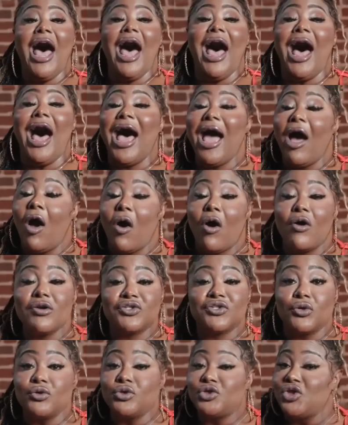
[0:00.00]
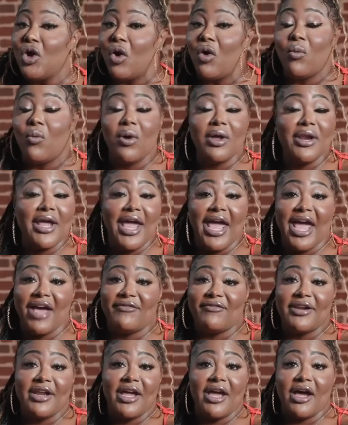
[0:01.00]
I also don't want to
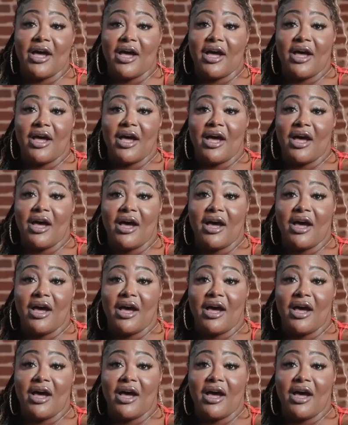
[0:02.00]
have an uh,